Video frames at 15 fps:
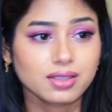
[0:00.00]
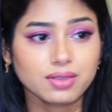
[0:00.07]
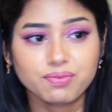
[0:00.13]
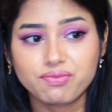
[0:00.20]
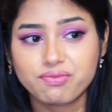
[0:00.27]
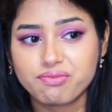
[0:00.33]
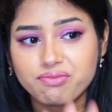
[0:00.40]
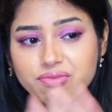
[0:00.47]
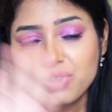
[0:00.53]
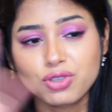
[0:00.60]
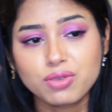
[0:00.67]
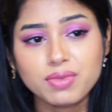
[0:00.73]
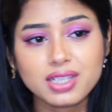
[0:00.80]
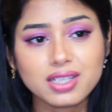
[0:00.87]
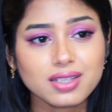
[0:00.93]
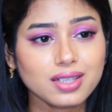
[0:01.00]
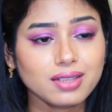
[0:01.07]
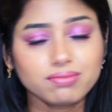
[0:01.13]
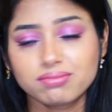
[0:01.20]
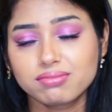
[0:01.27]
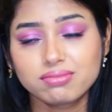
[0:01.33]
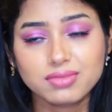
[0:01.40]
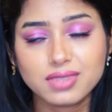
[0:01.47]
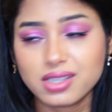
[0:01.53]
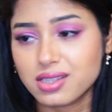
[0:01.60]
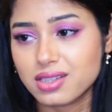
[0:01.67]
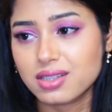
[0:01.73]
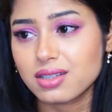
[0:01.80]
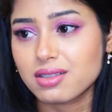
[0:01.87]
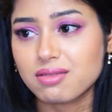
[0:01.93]
The humidity
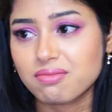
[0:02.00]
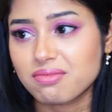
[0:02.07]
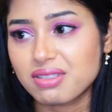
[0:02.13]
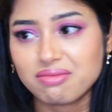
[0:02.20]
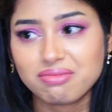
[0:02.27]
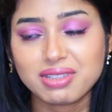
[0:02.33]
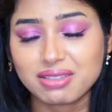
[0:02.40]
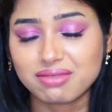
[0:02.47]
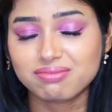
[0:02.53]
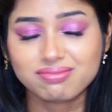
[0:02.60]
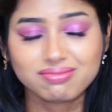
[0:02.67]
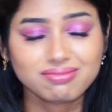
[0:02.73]
is it's